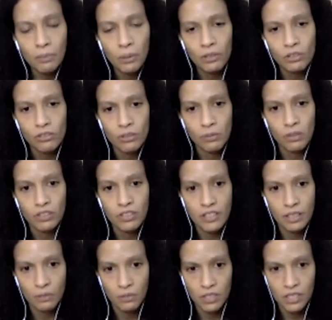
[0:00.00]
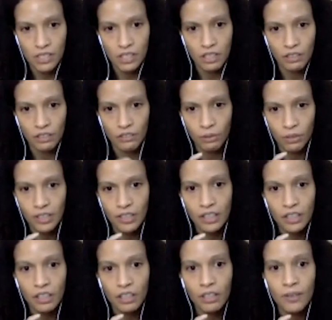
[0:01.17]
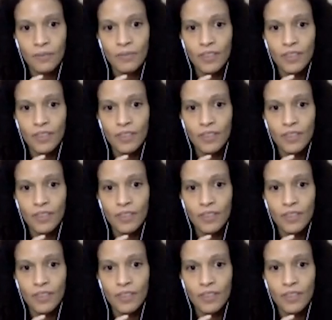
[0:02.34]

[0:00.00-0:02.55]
upholstery works that we're seeing on the floor here,